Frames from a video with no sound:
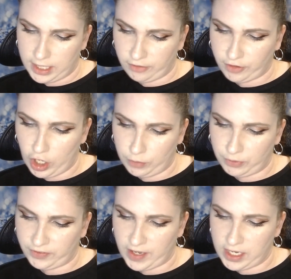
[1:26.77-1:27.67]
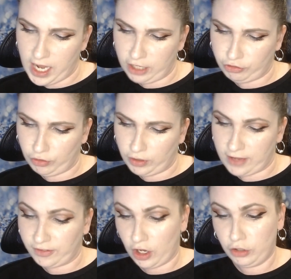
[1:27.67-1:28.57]
and it's 100% natural. It
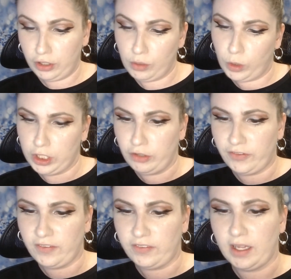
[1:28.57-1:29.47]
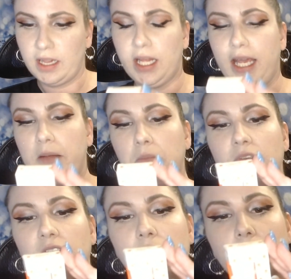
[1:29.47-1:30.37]
has 101 uses it
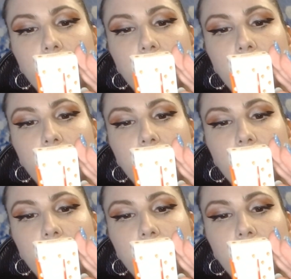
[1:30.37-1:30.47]
claims.